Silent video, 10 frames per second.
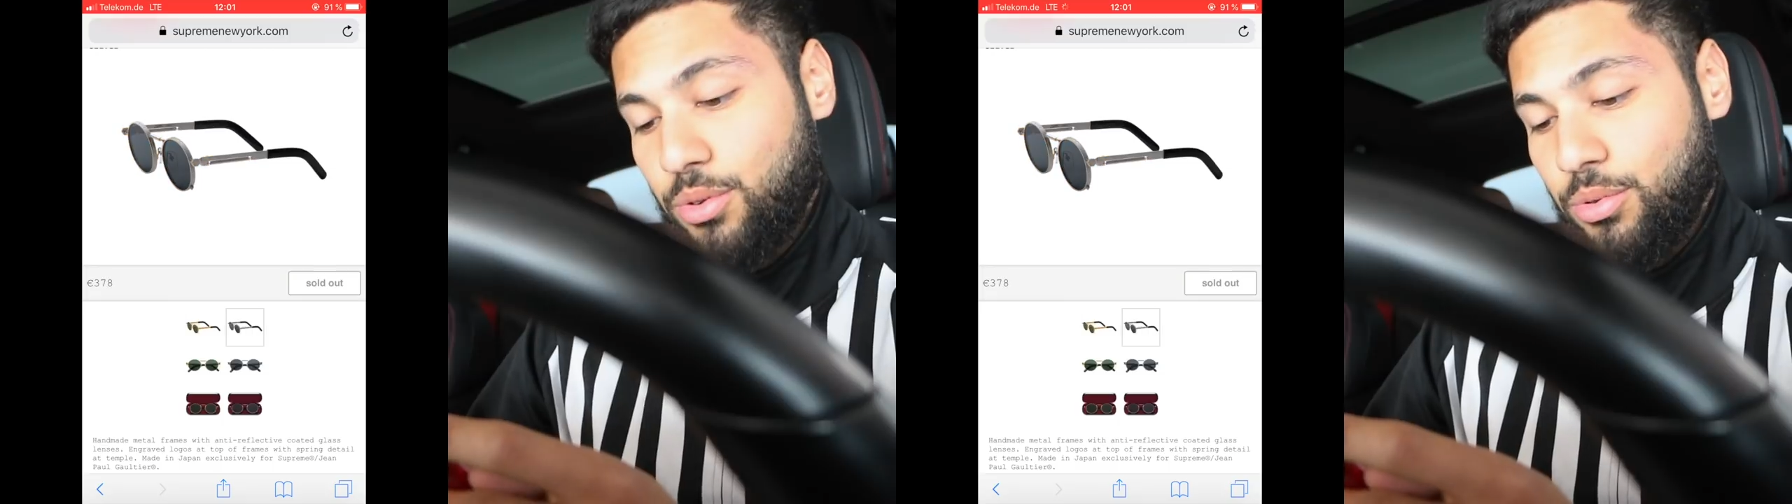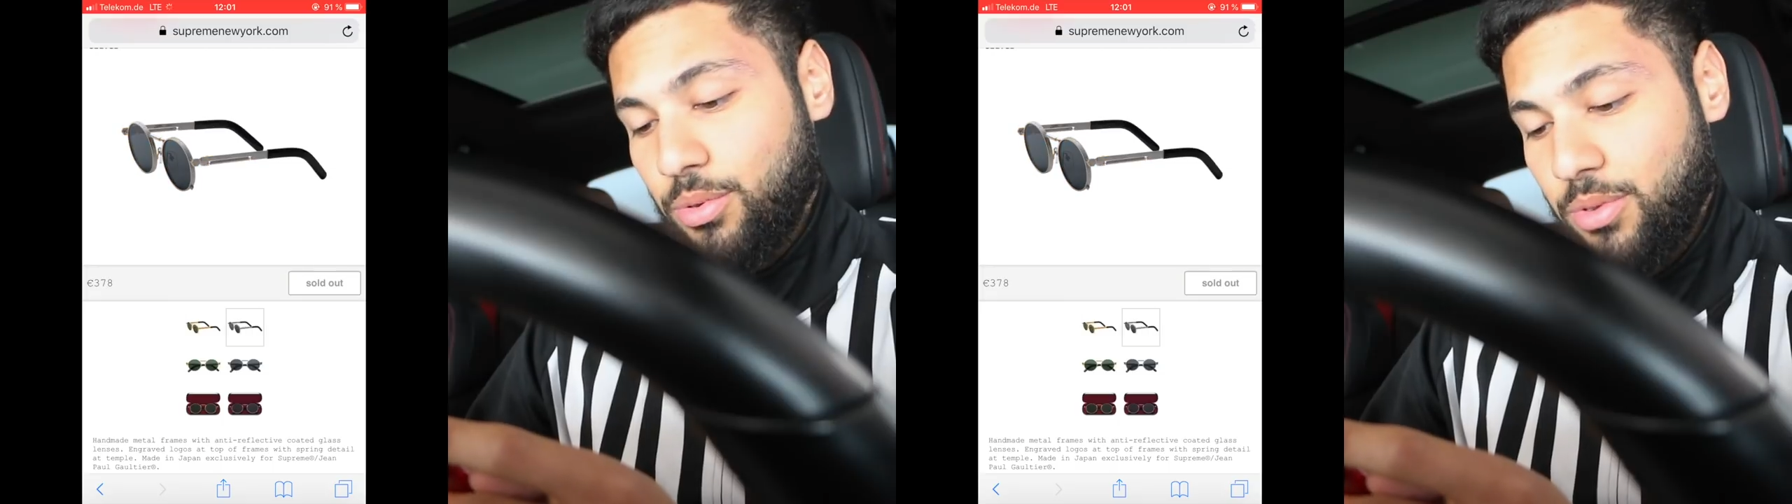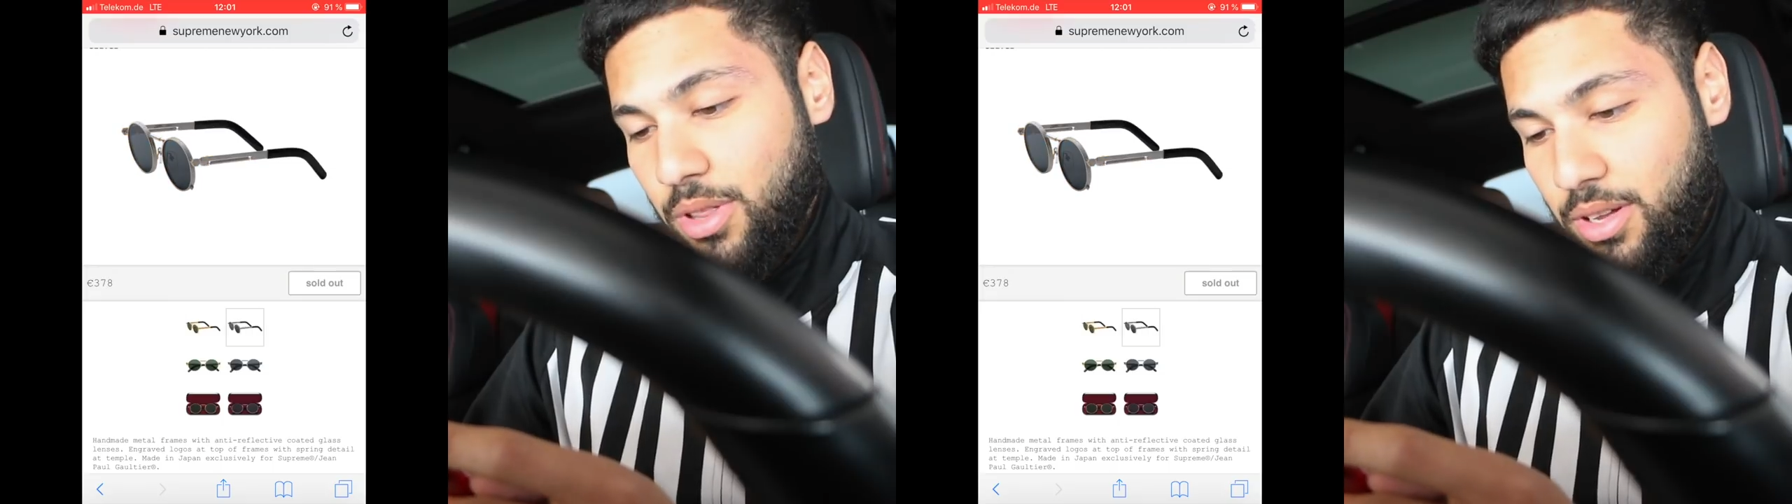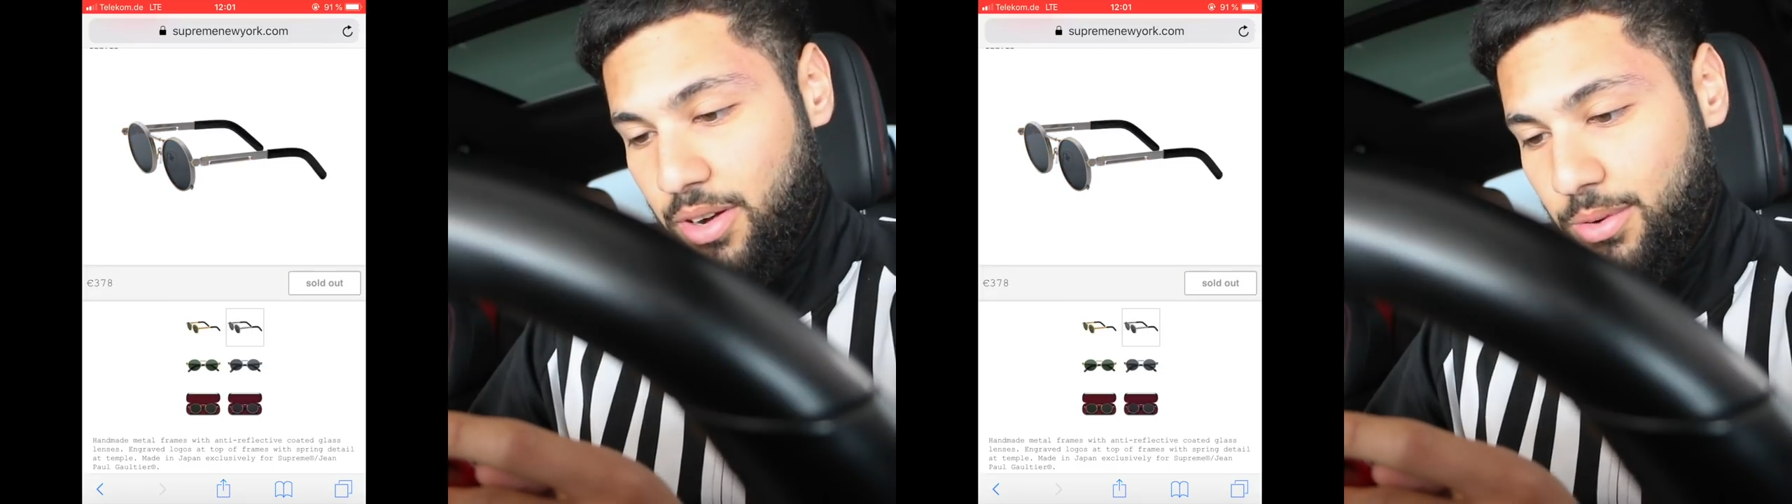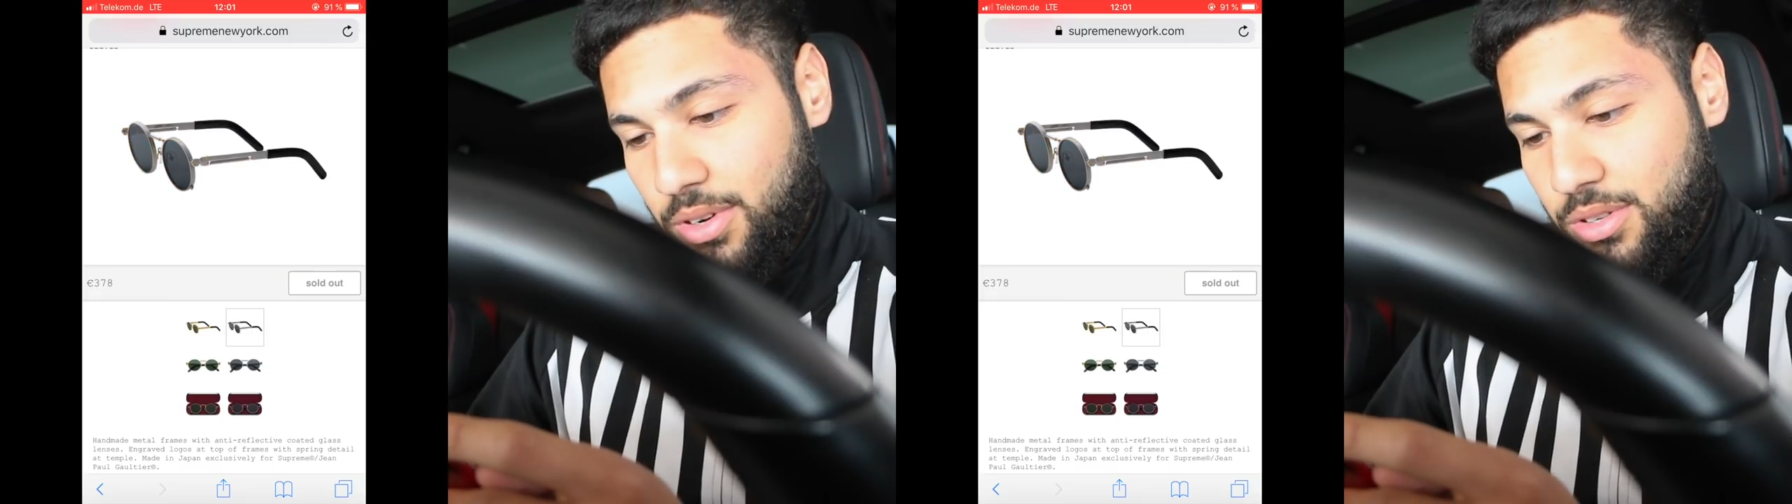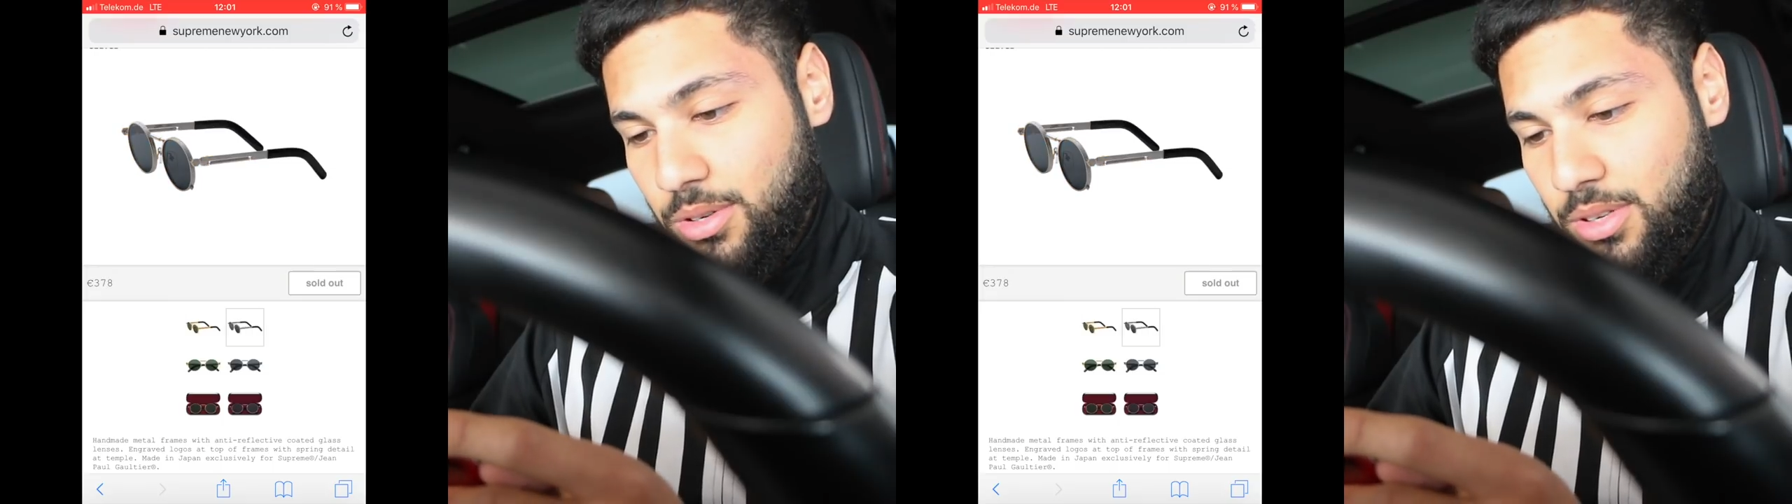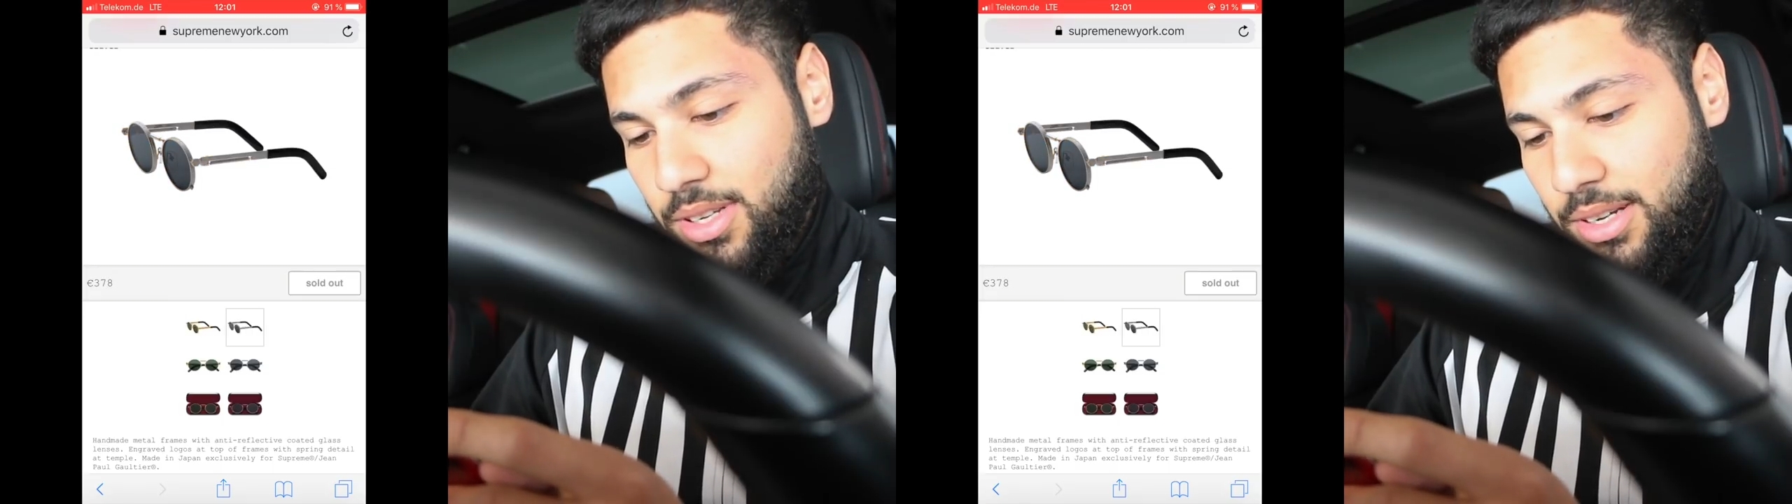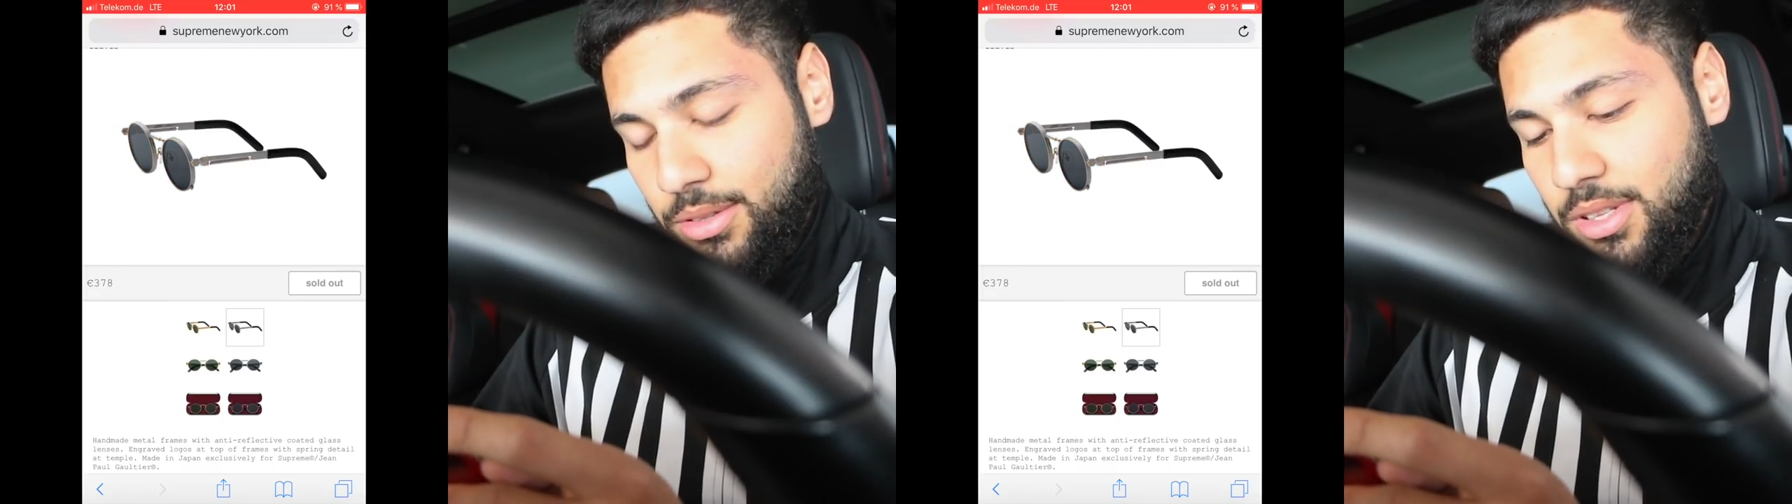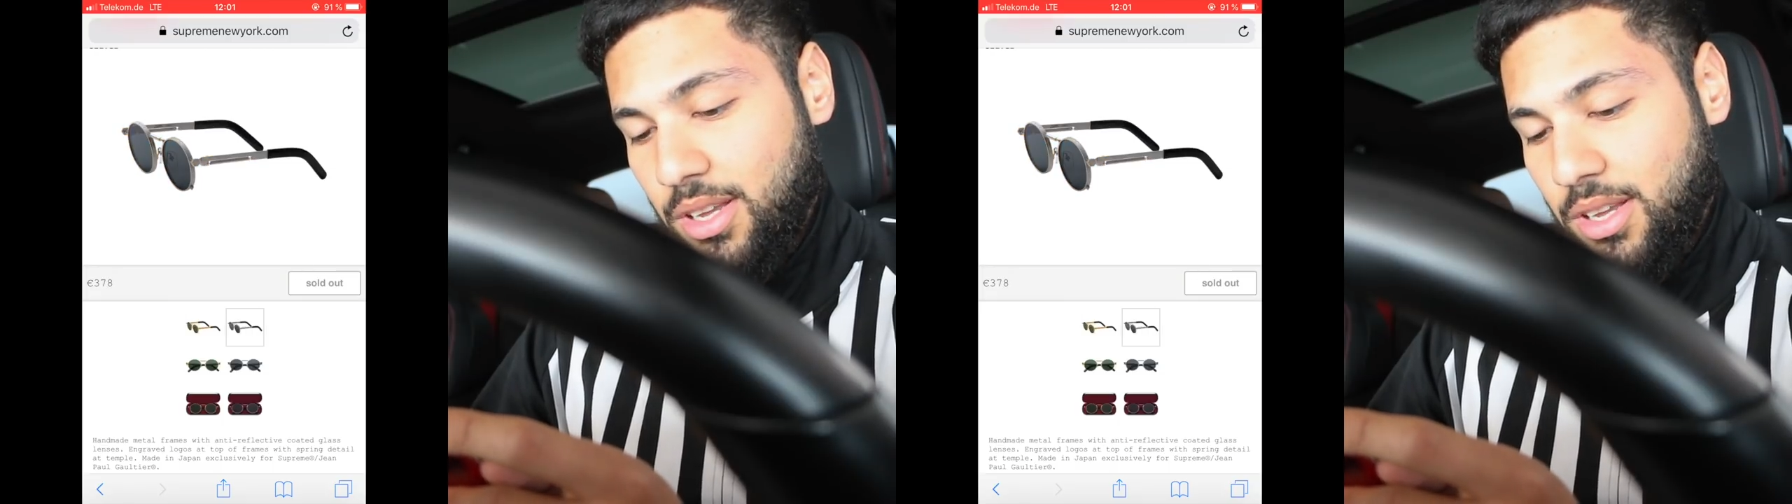Oh, the gray one is sold out.